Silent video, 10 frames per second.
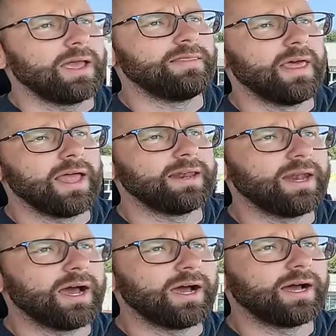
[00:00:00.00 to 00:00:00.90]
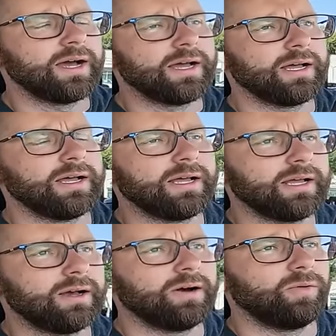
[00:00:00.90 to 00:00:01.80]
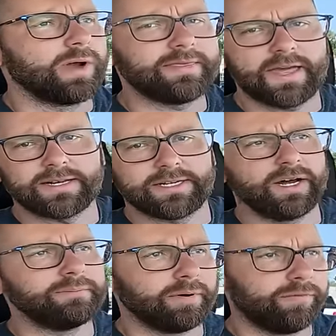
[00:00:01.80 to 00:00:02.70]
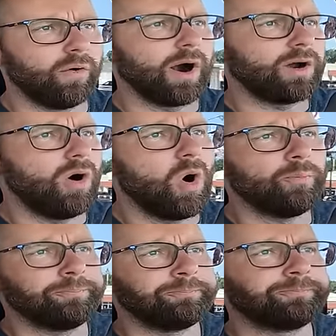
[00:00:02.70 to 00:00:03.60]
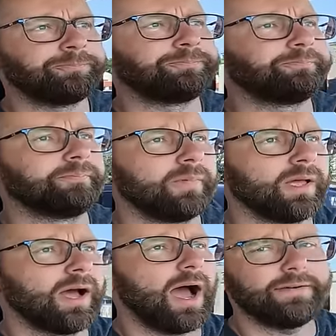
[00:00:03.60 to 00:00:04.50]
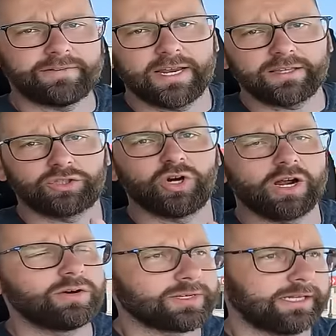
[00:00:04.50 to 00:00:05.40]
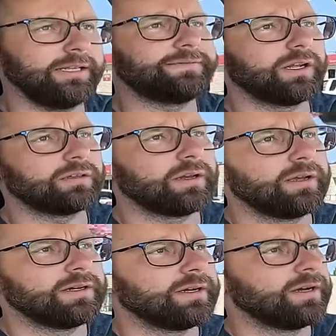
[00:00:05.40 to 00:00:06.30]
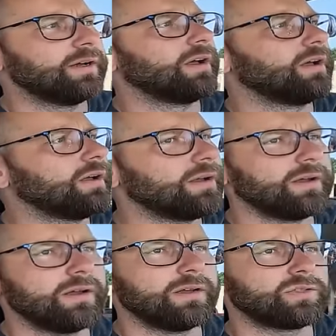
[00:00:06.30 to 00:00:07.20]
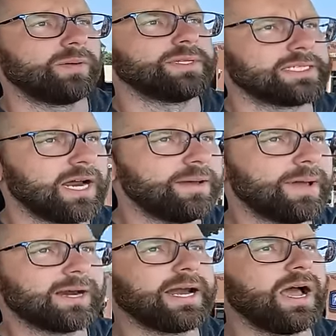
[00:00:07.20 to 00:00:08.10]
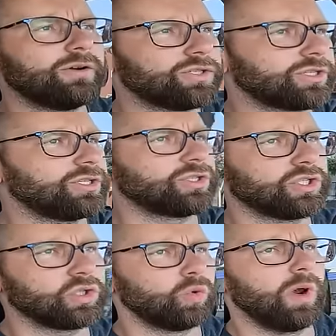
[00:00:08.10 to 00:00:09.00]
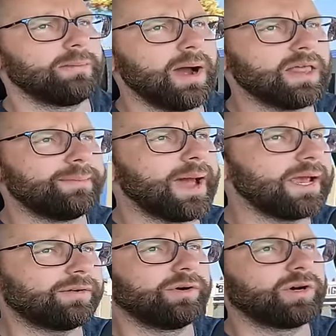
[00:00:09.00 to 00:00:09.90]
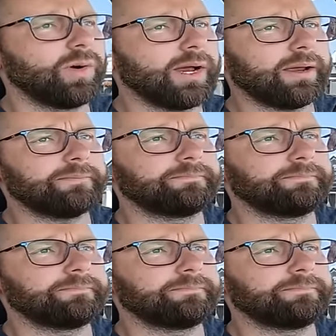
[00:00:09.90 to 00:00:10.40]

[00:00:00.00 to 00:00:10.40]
And then uh, we'll get that done before I go home. I have to take the truck out to Cleefeld. So I'm in Steinbach now, just gonna swing by the bank real quick.